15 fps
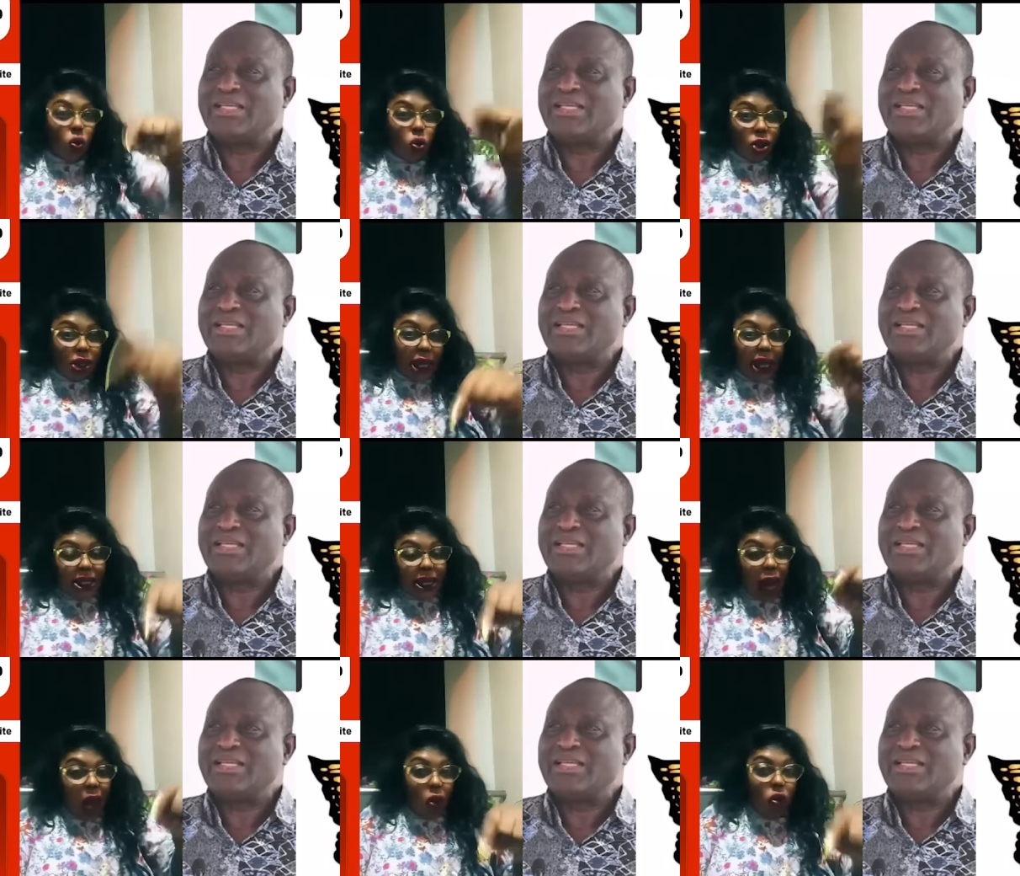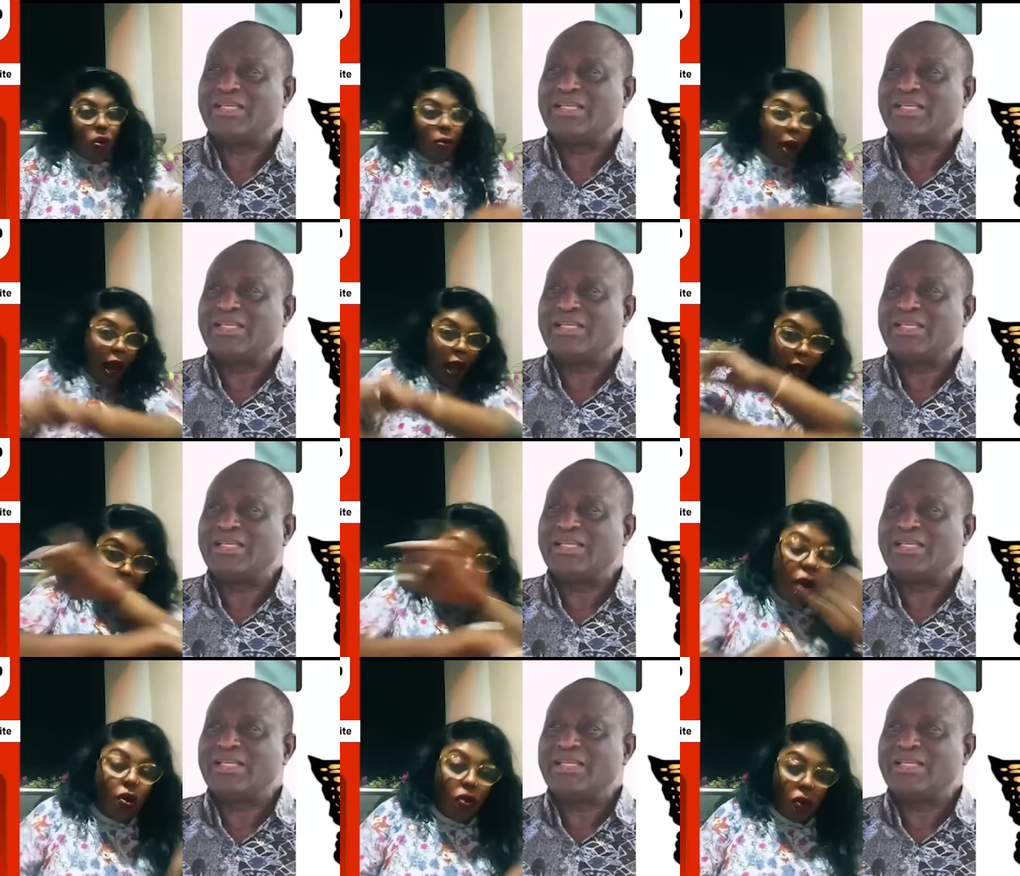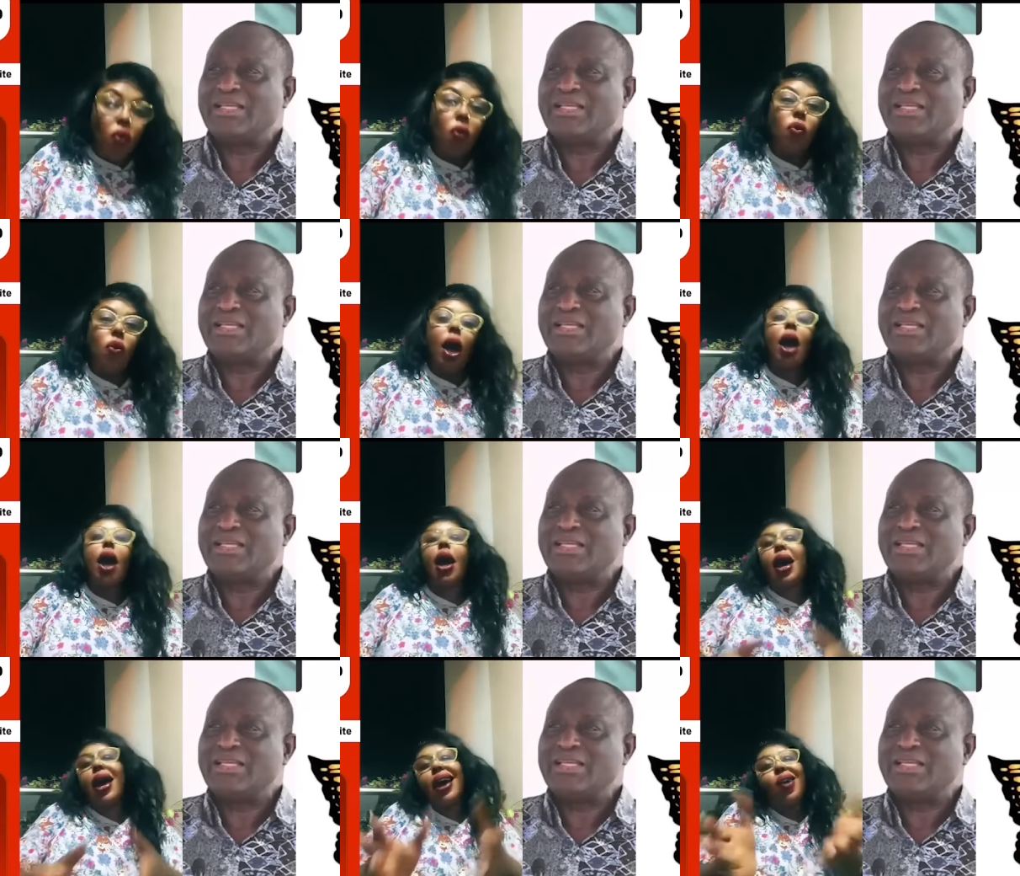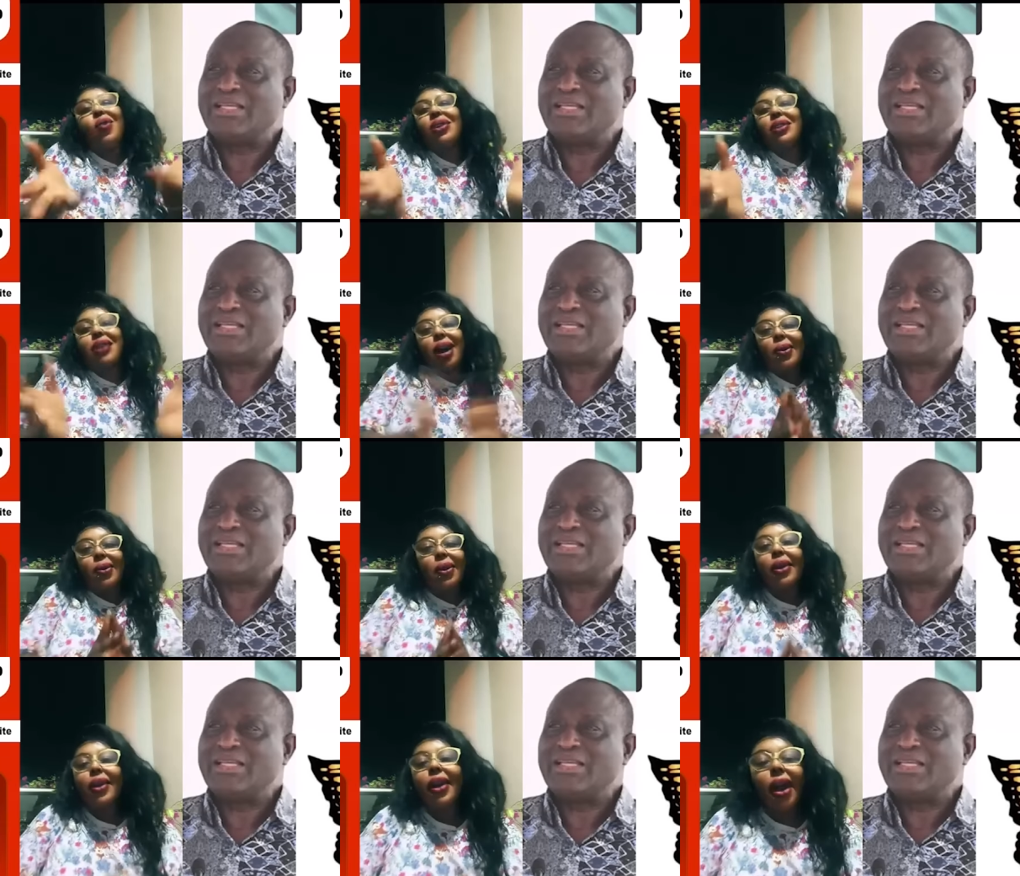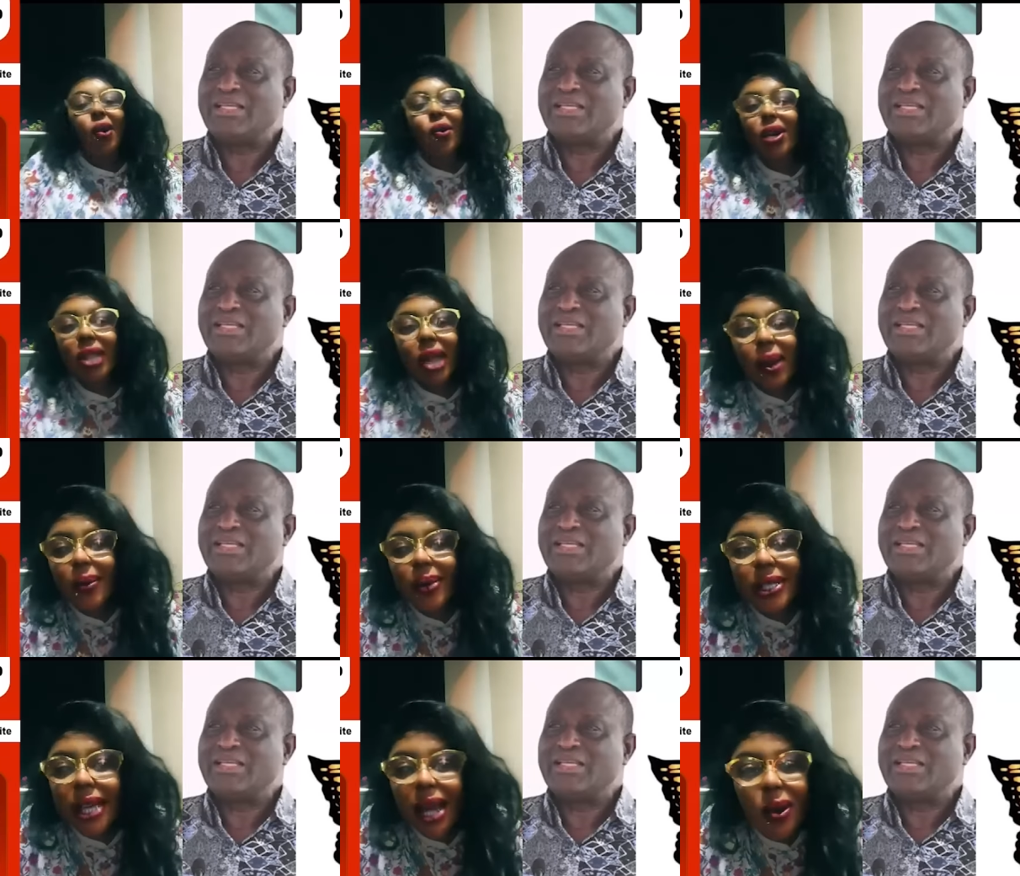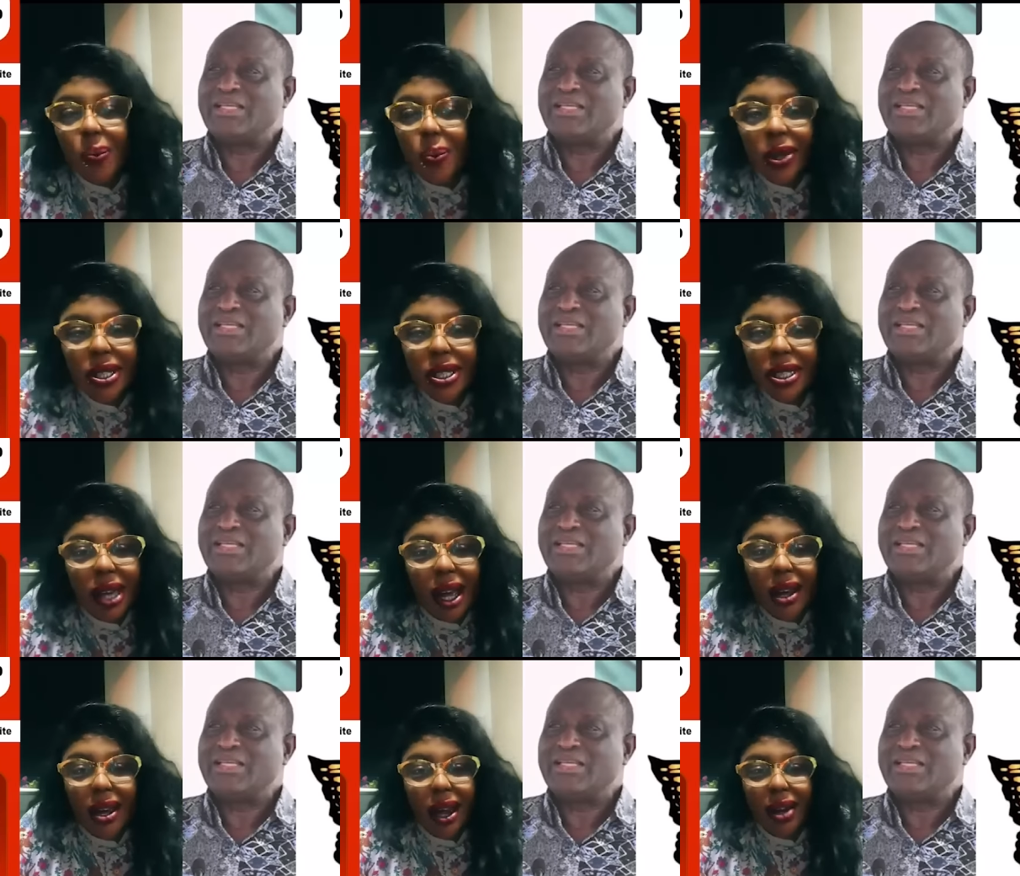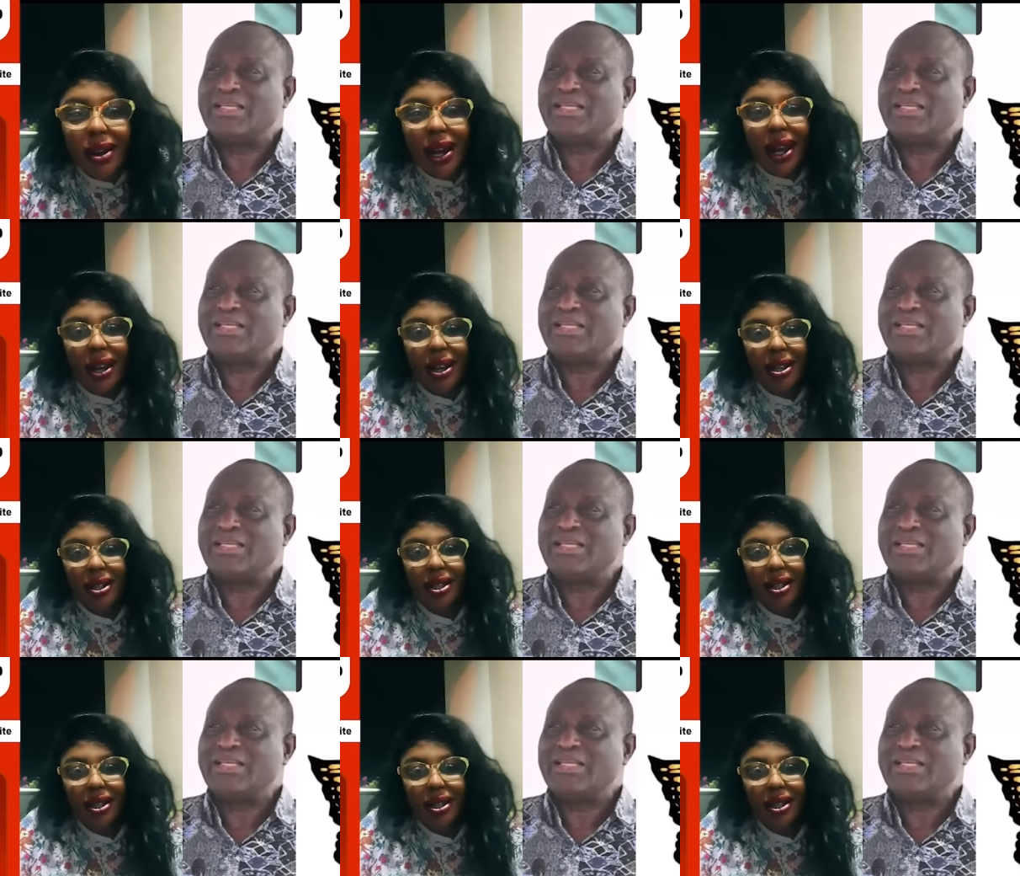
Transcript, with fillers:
Speaker 1: ujeja woman. Aha, I wanna retire political career.